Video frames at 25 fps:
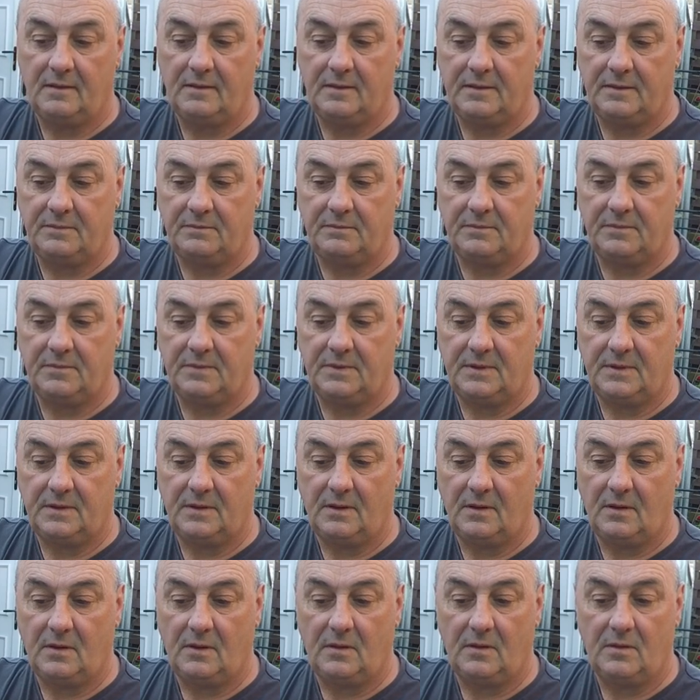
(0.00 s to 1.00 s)

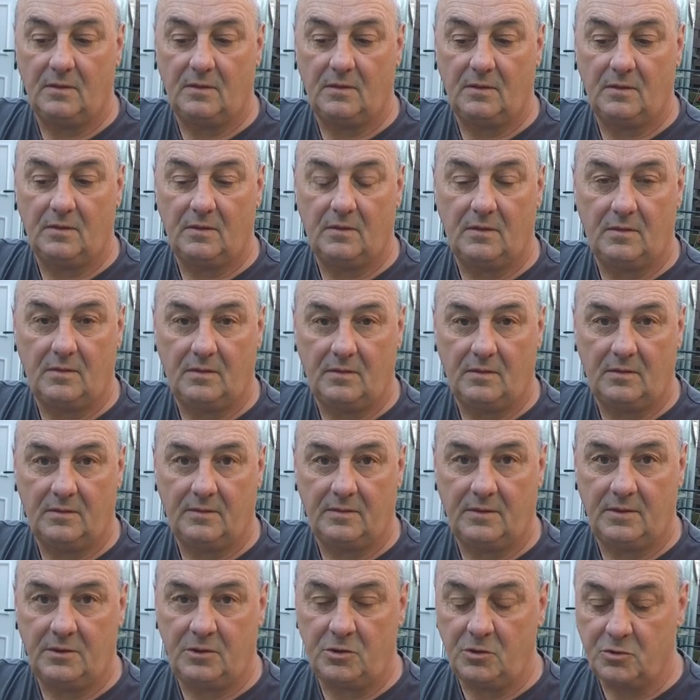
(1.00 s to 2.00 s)

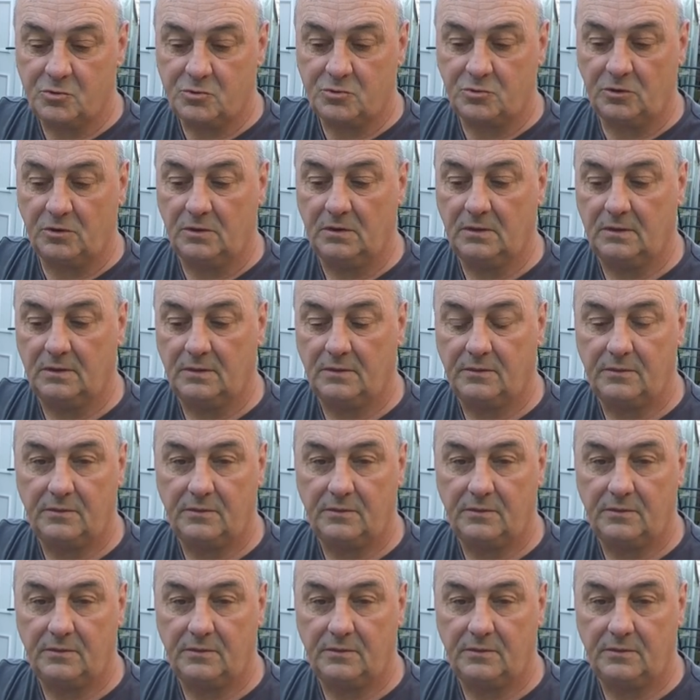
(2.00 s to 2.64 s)
the neutral